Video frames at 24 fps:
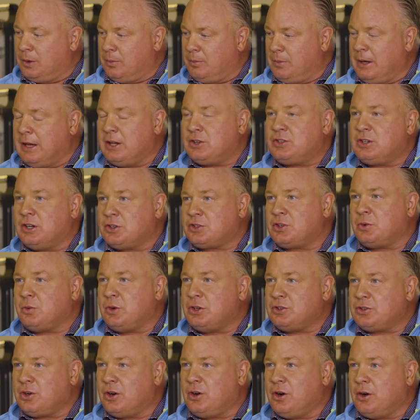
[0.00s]
Manchester
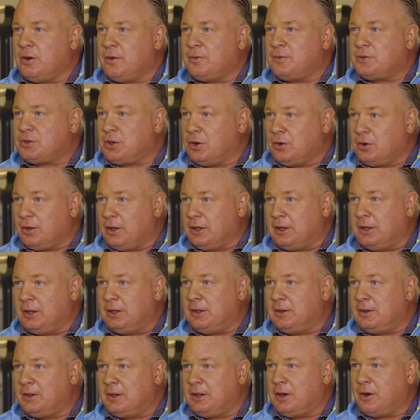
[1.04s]
Reserve,
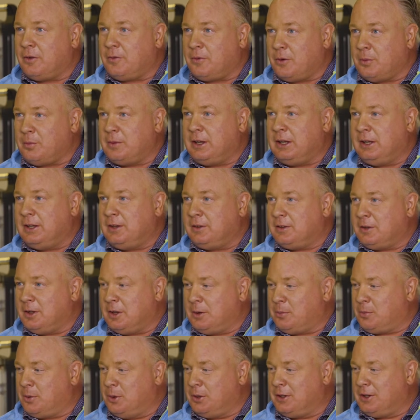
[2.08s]
certainly, for me,
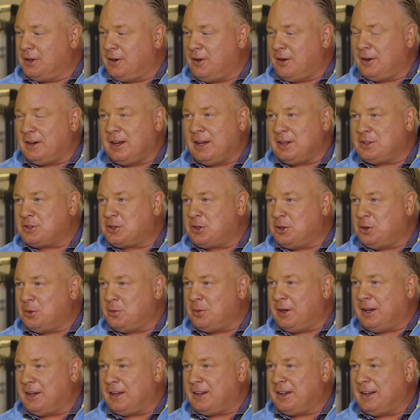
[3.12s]
putting it on Ice
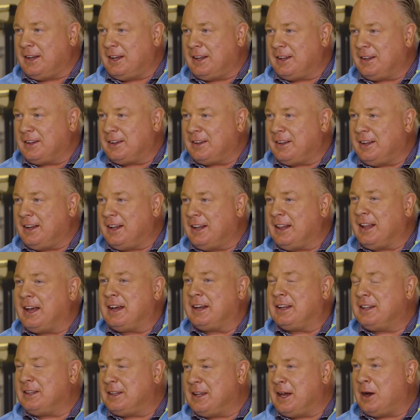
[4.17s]
Cube, I
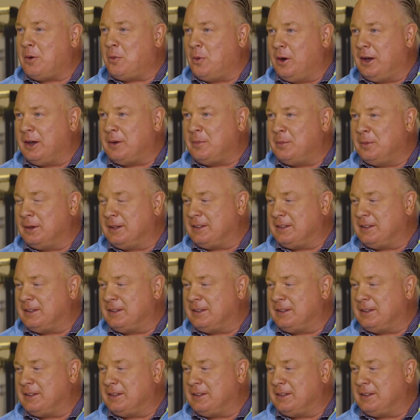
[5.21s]
like it that way.